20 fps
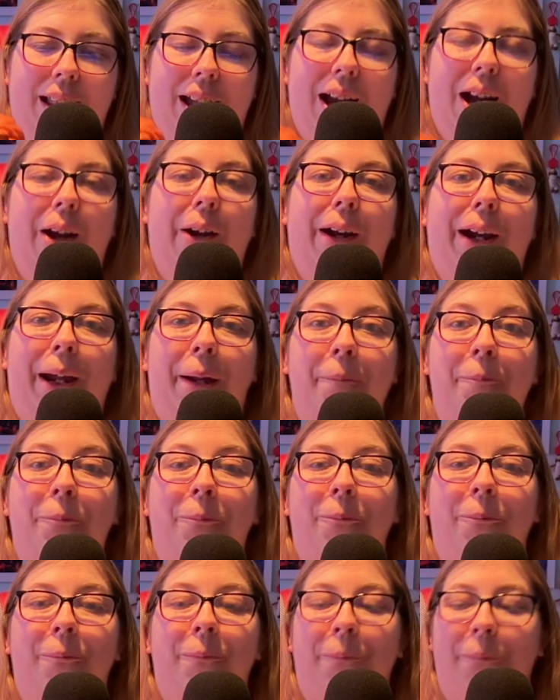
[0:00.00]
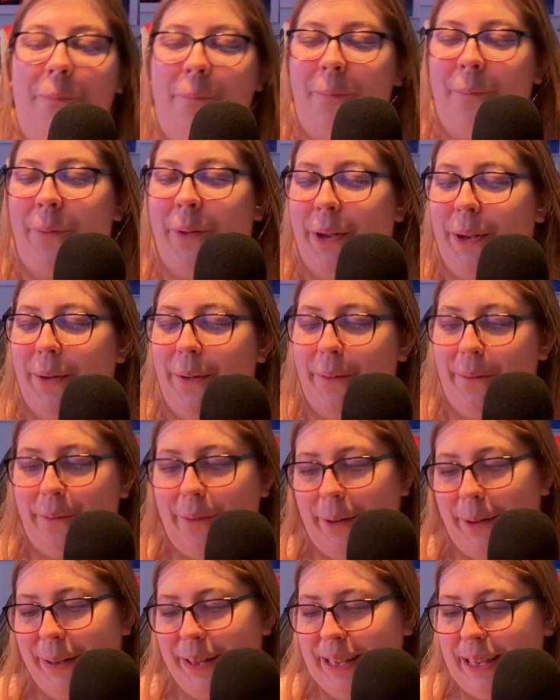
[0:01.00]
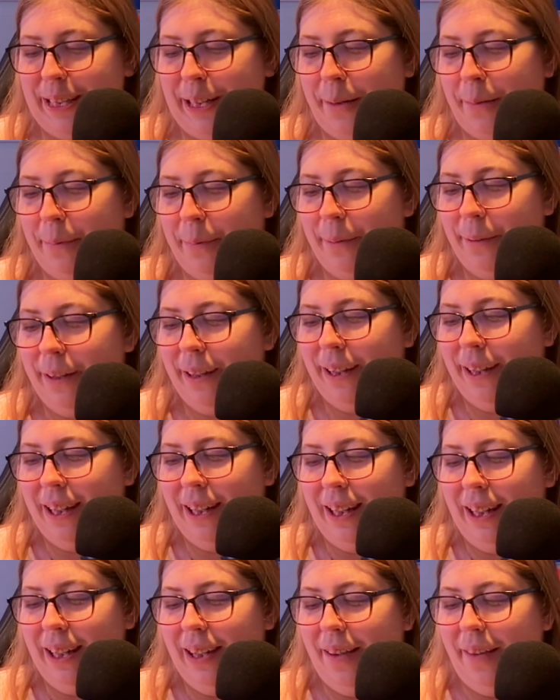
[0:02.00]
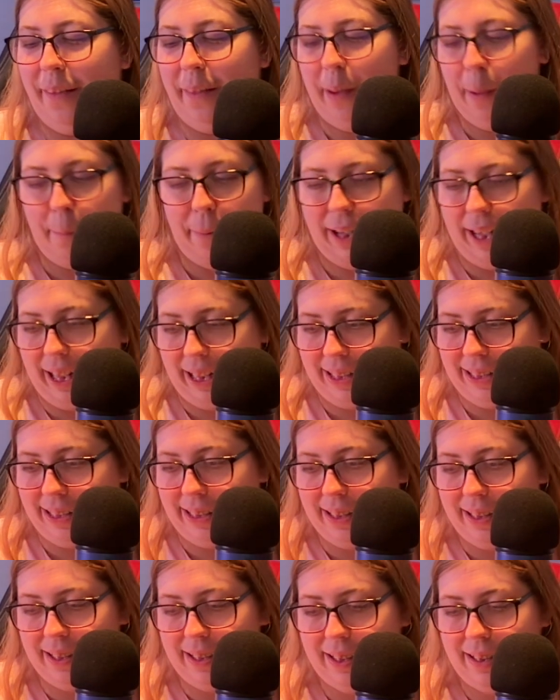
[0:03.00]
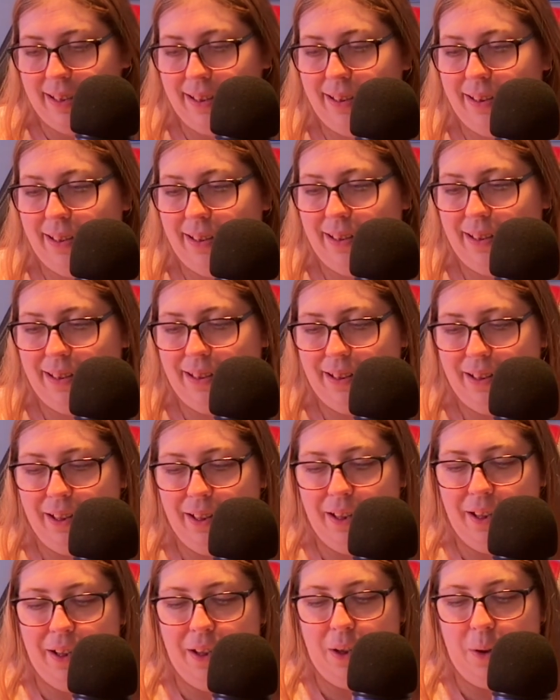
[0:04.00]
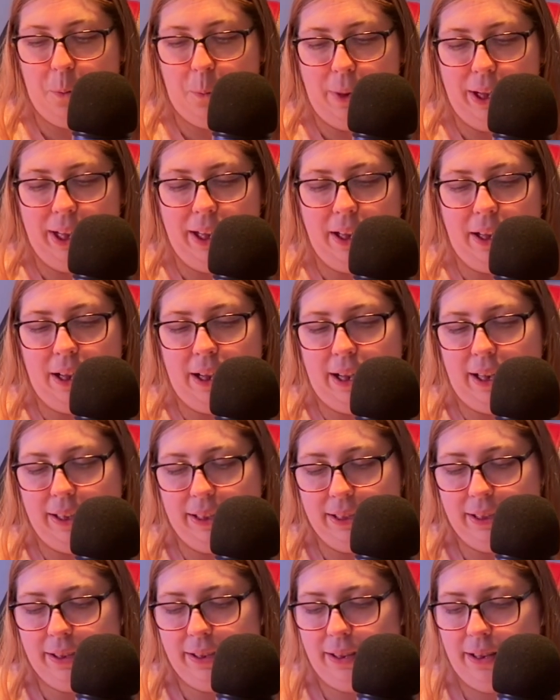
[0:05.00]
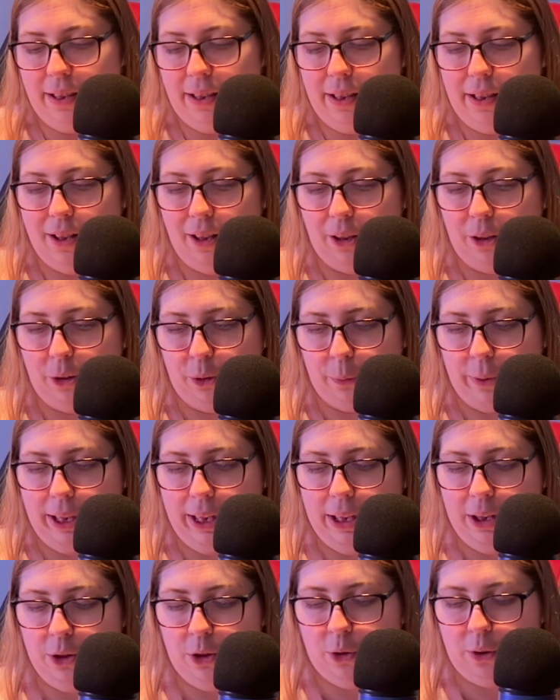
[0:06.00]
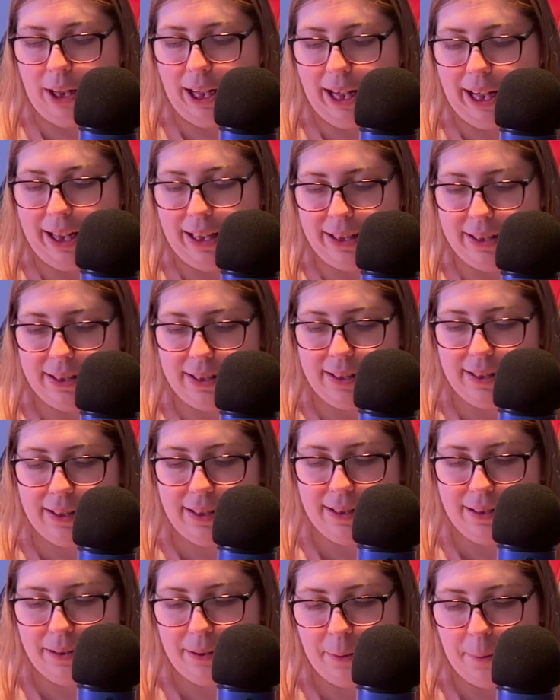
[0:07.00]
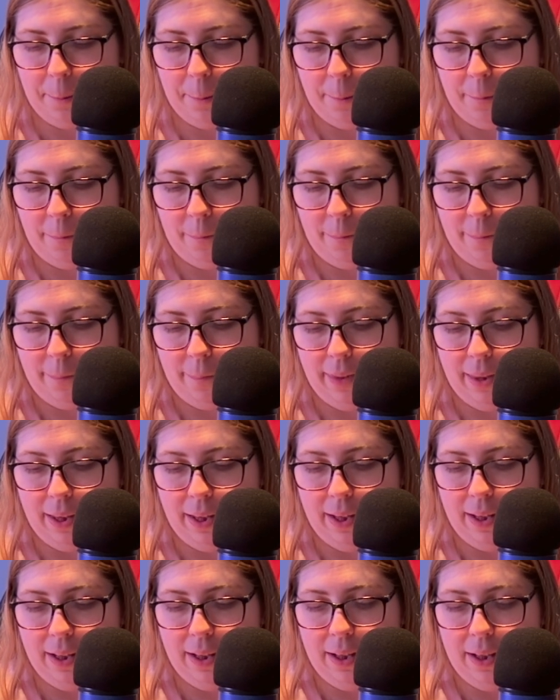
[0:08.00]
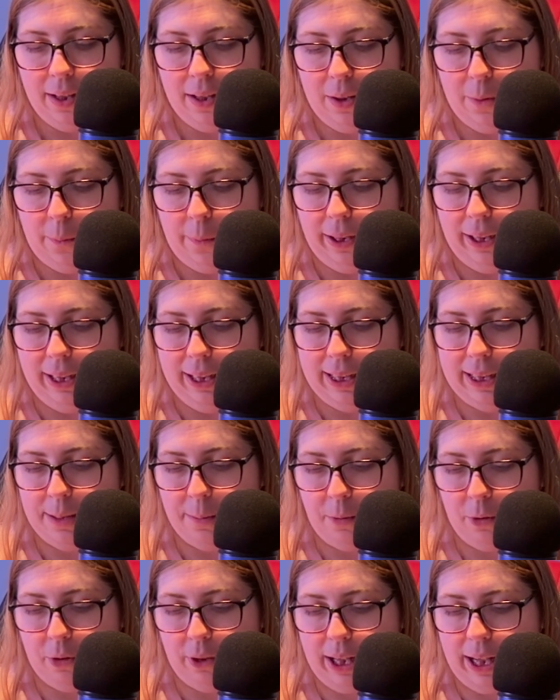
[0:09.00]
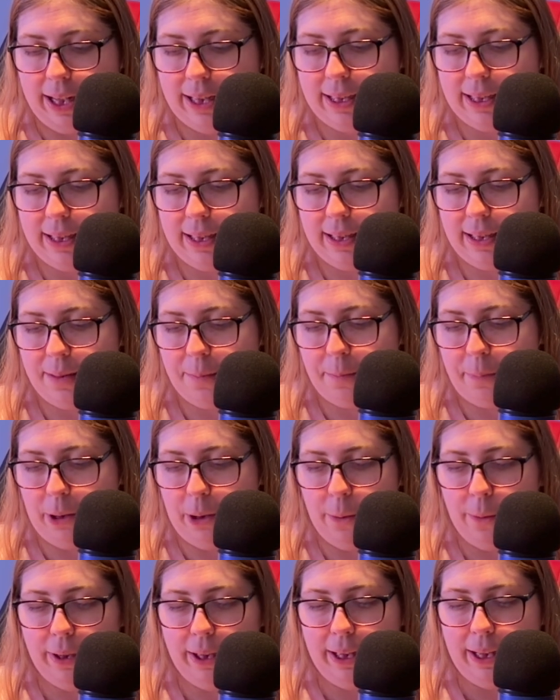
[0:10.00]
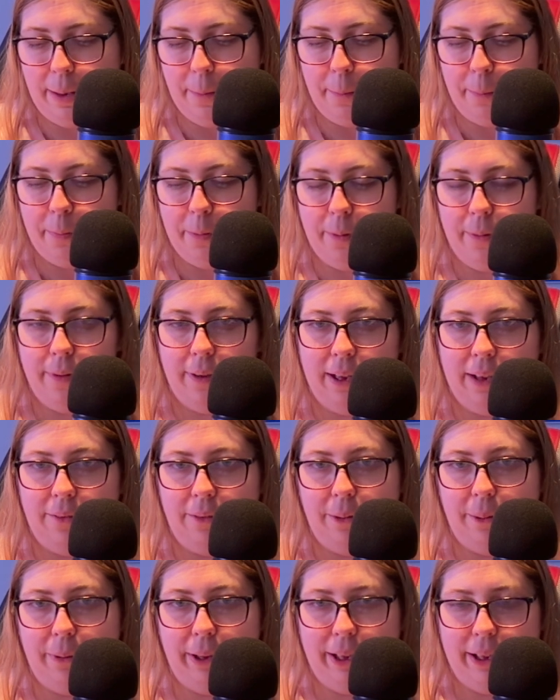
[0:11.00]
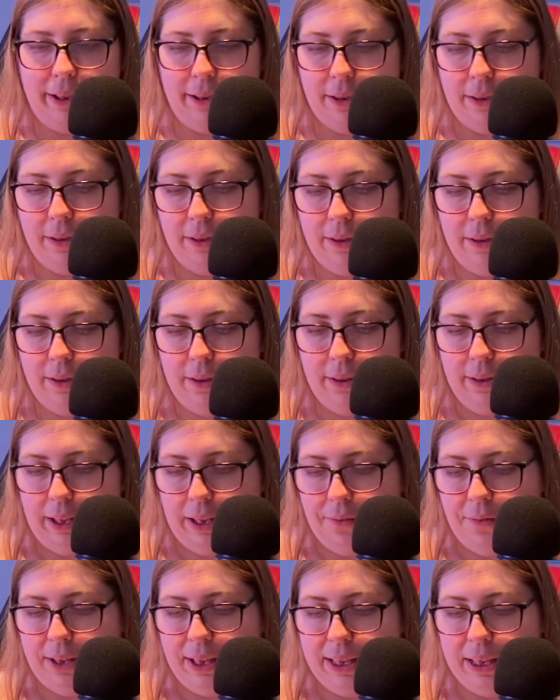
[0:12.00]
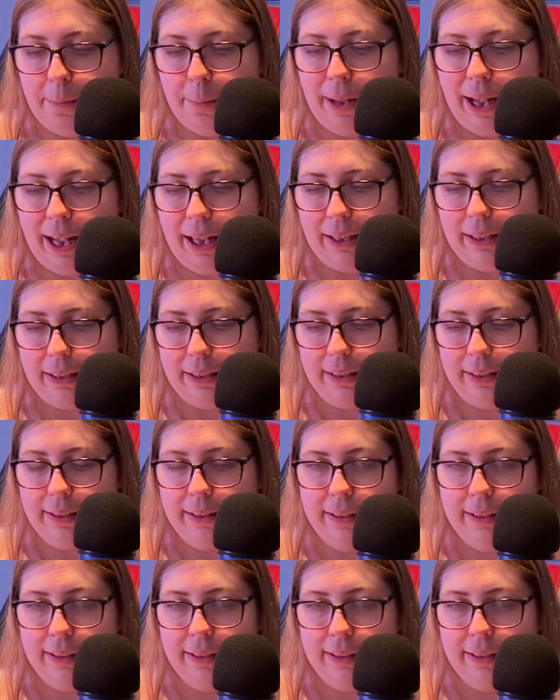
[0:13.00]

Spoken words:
All right. So first up, the base. We got our green grass. We got some grass poking up everywhere, even at the back.